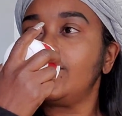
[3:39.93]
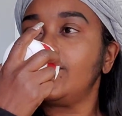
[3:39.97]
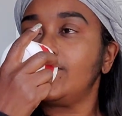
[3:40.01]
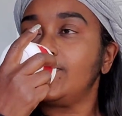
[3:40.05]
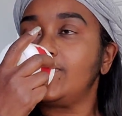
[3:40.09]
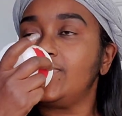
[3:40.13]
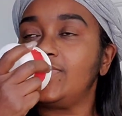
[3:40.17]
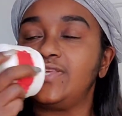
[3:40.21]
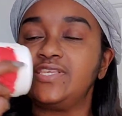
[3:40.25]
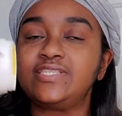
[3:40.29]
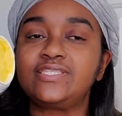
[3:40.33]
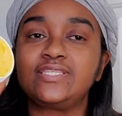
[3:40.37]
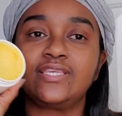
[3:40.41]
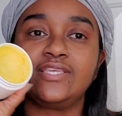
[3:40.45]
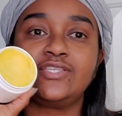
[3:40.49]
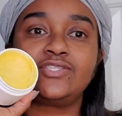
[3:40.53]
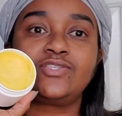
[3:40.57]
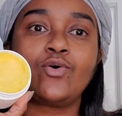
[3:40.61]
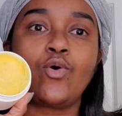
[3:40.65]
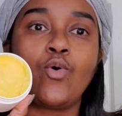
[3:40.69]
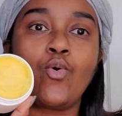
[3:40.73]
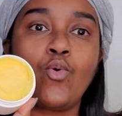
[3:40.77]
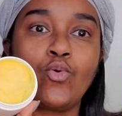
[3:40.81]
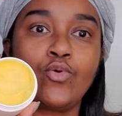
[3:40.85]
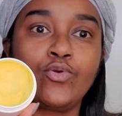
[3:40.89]
this is
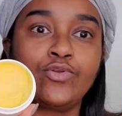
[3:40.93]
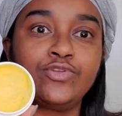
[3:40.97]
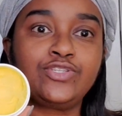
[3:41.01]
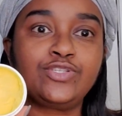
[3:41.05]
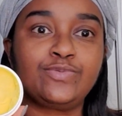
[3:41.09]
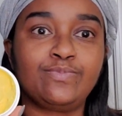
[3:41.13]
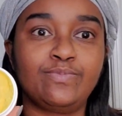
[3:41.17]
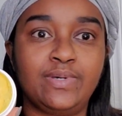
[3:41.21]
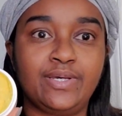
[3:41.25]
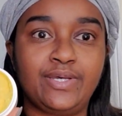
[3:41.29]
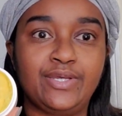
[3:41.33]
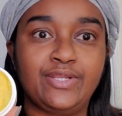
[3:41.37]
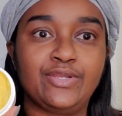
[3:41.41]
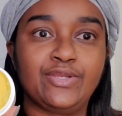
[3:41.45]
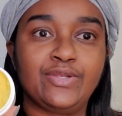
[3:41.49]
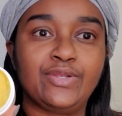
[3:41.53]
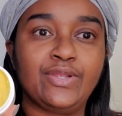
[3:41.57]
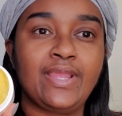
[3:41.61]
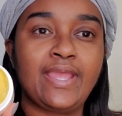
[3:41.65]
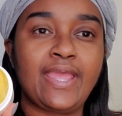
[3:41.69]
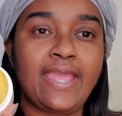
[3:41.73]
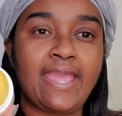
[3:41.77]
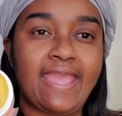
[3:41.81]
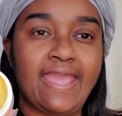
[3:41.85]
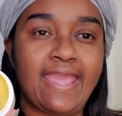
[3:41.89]
orange butter,
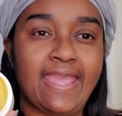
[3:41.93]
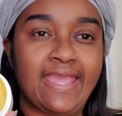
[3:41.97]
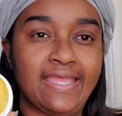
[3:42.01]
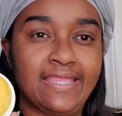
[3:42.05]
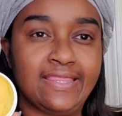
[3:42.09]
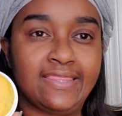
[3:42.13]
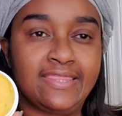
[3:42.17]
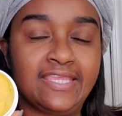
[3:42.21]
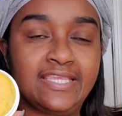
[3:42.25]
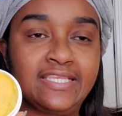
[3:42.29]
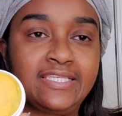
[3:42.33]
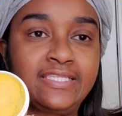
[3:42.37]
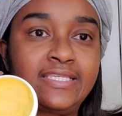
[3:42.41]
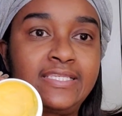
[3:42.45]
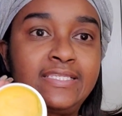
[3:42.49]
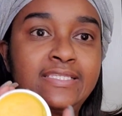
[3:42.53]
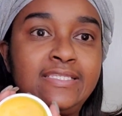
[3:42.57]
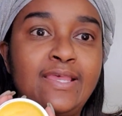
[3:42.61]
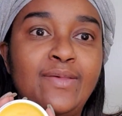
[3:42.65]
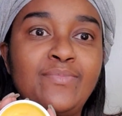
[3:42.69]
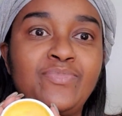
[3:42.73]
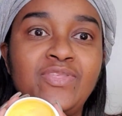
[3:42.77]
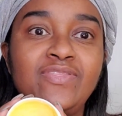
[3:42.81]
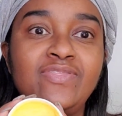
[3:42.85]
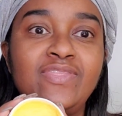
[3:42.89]
and this is
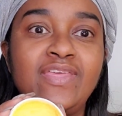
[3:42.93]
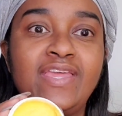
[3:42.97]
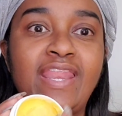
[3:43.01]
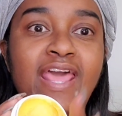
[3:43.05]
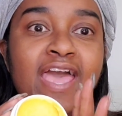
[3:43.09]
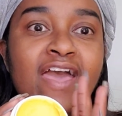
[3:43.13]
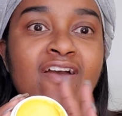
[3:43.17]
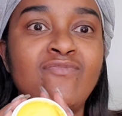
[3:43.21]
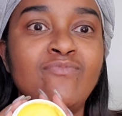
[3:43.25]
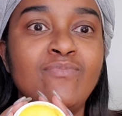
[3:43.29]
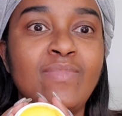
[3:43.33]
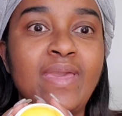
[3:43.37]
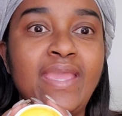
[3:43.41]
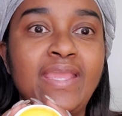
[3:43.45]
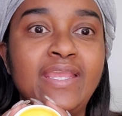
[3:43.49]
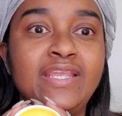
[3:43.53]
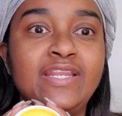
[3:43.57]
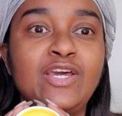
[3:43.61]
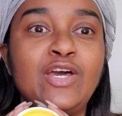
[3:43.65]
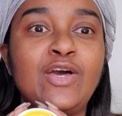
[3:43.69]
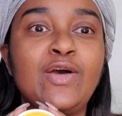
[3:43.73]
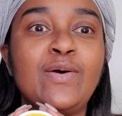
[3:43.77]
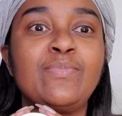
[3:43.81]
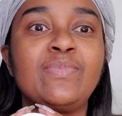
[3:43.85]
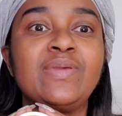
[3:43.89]
something that I've made
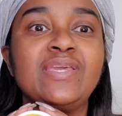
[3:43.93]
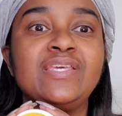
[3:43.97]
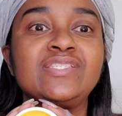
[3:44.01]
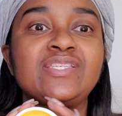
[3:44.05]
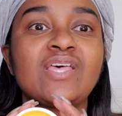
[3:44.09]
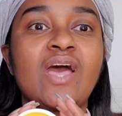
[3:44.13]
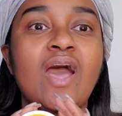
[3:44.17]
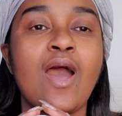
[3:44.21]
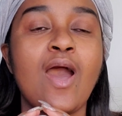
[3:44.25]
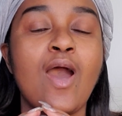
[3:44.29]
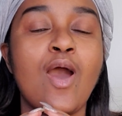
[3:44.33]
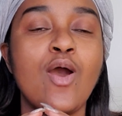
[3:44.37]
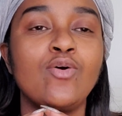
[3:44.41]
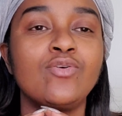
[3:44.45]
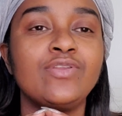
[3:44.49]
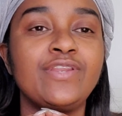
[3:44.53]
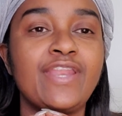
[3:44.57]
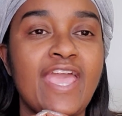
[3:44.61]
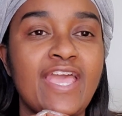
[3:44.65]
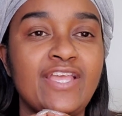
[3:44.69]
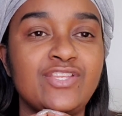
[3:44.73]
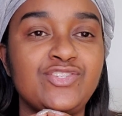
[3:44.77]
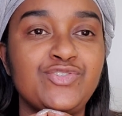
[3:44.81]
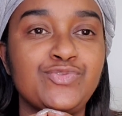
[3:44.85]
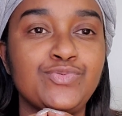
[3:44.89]
up. It's all
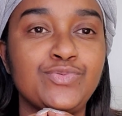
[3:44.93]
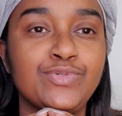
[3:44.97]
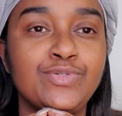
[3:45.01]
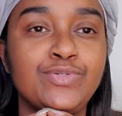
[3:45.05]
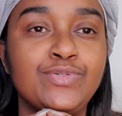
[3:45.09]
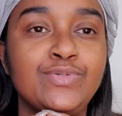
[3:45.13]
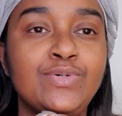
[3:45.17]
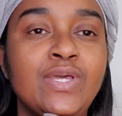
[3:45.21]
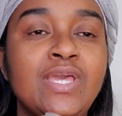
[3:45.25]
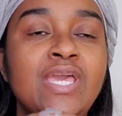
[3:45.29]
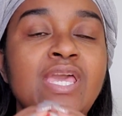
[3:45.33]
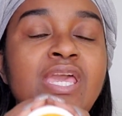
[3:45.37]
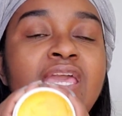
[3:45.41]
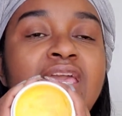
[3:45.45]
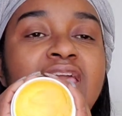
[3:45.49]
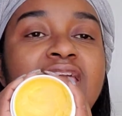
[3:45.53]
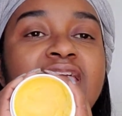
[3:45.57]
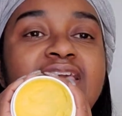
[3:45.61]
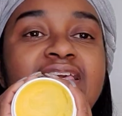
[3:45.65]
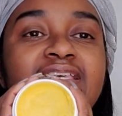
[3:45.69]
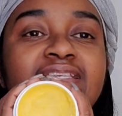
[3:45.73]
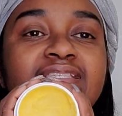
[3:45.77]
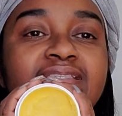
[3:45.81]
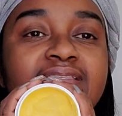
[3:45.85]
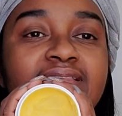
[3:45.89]
natural.
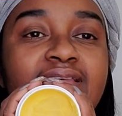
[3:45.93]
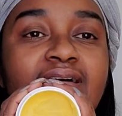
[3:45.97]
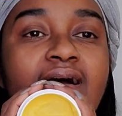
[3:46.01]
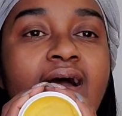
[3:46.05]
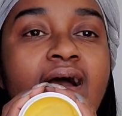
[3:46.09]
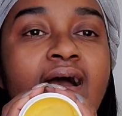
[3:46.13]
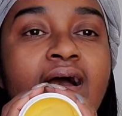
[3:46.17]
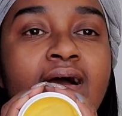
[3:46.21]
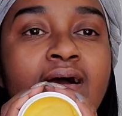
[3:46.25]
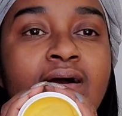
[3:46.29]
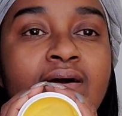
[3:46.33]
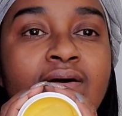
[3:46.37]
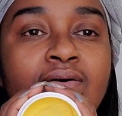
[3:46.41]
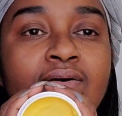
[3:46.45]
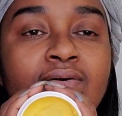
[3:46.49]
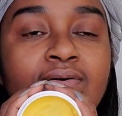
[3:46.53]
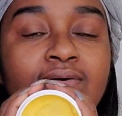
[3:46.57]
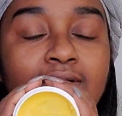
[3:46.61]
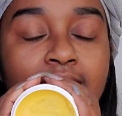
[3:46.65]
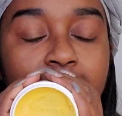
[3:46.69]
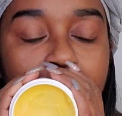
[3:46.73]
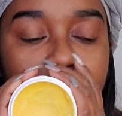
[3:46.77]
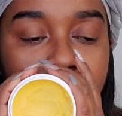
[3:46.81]
It's all